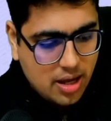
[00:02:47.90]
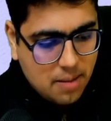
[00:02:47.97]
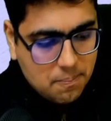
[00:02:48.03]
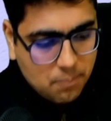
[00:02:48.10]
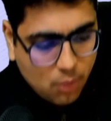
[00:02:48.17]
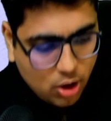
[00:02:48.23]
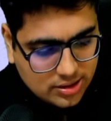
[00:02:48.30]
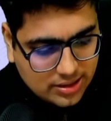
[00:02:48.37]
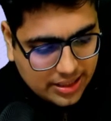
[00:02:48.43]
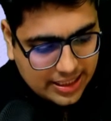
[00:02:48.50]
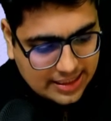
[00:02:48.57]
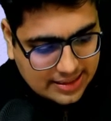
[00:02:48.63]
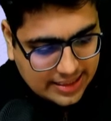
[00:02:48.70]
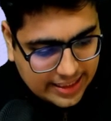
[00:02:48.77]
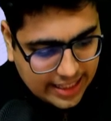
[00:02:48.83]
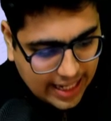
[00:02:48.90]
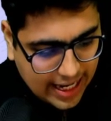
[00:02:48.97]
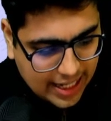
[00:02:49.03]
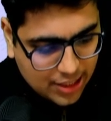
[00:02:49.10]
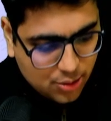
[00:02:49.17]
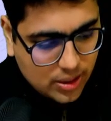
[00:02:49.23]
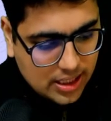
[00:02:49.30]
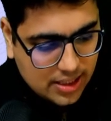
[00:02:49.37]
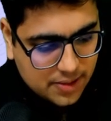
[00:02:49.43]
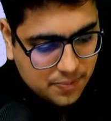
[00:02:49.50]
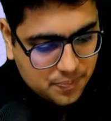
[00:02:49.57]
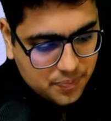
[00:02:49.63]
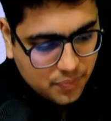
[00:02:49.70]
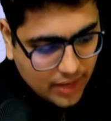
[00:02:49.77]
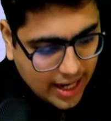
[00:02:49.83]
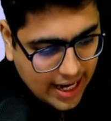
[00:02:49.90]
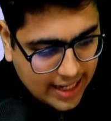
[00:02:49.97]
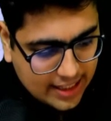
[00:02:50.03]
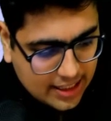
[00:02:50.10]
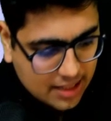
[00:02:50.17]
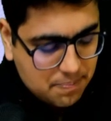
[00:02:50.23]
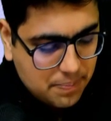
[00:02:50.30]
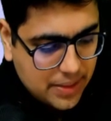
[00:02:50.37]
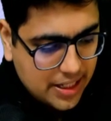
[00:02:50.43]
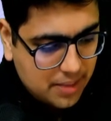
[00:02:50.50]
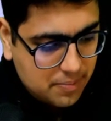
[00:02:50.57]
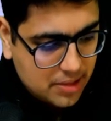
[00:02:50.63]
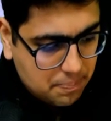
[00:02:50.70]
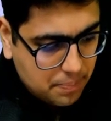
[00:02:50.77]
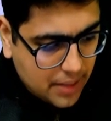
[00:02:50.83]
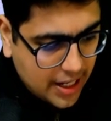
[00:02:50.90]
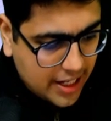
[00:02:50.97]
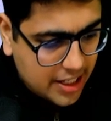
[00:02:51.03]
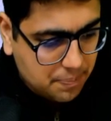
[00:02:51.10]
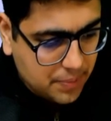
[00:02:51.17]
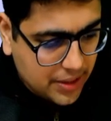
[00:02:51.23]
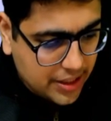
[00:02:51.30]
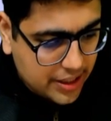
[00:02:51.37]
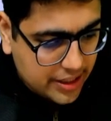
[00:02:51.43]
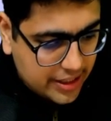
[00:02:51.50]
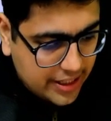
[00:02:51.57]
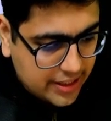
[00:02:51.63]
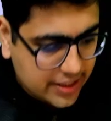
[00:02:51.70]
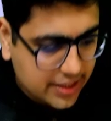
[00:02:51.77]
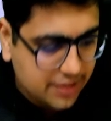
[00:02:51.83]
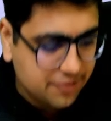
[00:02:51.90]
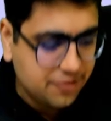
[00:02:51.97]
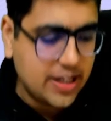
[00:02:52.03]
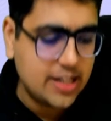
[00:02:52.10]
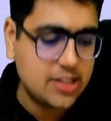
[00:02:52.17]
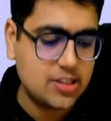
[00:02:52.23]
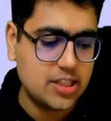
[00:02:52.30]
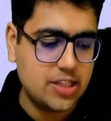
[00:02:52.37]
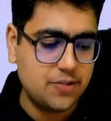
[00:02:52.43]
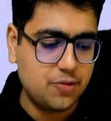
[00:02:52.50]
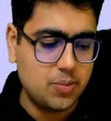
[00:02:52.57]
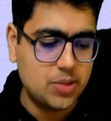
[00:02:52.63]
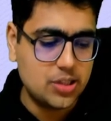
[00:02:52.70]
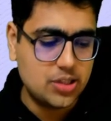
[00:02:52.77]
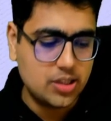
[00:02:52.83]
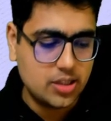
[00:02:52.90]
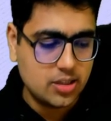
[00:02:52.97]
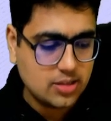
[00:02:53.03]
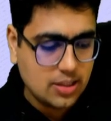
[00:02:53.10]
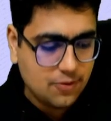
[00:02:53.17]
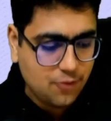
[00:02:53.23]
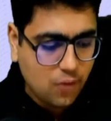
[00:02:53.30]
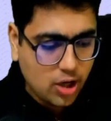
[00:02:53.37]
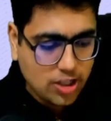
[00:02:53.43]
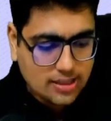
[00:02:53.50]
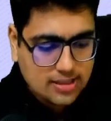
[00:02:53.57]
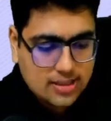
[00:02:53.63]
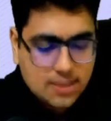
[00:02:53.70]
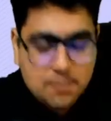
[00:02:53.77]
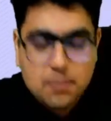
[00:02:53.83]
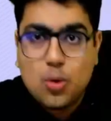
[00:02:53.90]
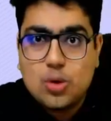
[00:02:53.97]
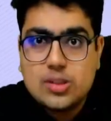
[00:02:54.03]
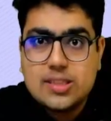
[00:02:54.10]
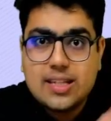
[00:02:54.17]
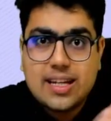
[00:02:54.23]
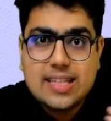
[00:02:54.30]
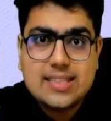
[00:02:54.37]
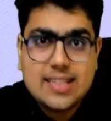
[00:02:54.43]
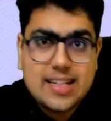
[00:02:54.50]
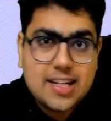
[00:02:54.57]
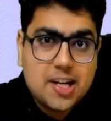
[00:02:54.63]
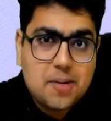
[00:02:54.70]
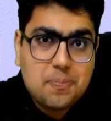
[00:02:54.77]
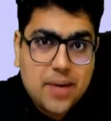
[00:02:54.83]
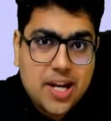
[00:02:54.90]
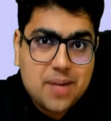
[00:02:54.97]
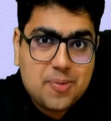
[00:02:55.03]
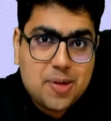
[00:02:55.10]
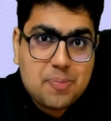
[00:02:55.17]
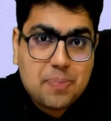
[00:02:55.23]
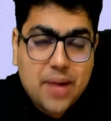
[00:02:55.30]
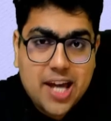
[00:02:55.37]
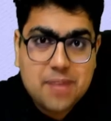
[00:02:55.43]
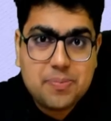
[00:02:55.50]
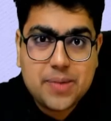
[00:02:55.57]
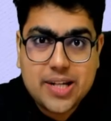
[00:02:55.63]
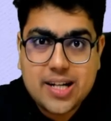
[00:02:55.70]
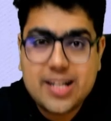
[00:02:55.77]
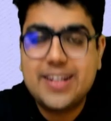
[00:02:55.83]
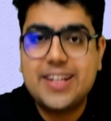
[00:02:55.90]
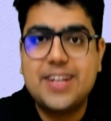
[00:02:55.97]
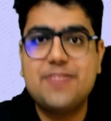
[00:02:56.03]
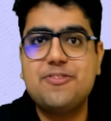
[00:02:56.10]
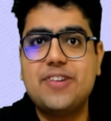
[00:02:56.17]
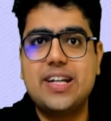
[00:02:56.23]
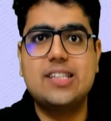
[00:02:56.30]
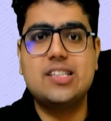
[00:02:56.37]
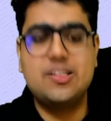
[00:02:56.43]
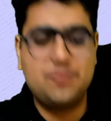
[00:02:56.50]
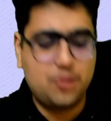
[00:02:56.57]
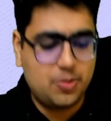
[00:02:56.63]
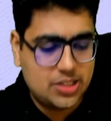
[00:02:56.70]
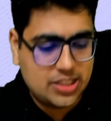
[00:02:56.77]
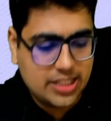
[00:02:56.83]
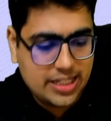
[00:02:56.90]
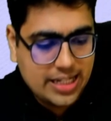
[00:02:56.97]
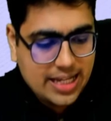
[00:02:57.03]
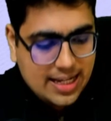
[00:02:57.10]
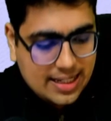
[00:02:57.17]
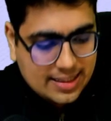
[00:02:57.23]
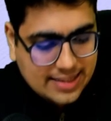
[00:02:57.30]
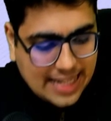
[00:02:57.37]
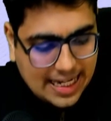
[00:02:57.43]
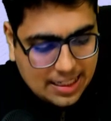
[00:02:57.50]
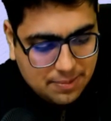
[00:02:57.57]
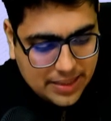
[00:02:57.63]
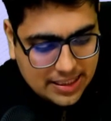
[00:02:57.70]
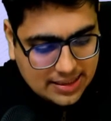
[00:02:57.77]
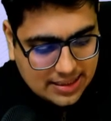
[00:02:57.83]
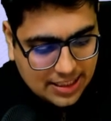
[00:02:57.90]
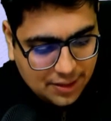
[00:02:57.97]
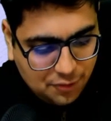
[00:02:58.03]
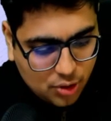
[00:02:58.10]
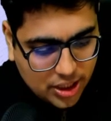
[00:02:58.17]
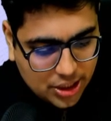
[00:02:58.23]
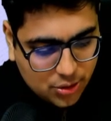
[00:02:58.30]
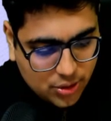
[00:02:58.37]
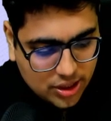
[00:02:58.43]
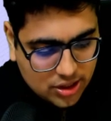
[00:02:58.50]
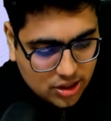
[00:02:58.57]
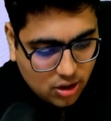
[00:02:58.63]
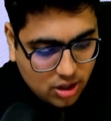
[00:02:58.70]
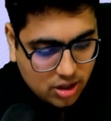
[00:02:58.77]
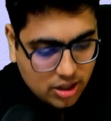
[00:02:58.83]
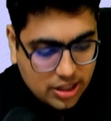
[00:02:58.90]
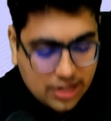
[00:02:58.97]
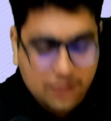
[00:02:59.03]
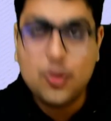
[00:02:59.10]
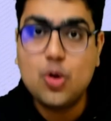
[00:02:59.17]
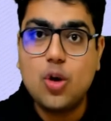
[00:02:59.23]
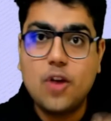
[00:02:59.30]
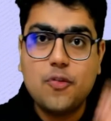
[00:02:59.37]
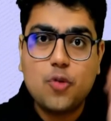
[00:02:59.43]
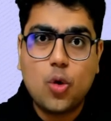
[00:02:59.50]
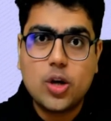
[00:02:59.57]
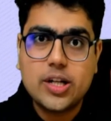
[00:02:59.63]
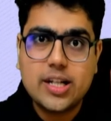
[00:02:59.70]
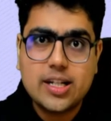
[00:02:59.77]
most recent annual and comparable prior period interim financial information. Sir, what is the most recent comparable prior period interim financial information? That means if you are doing the review of quarter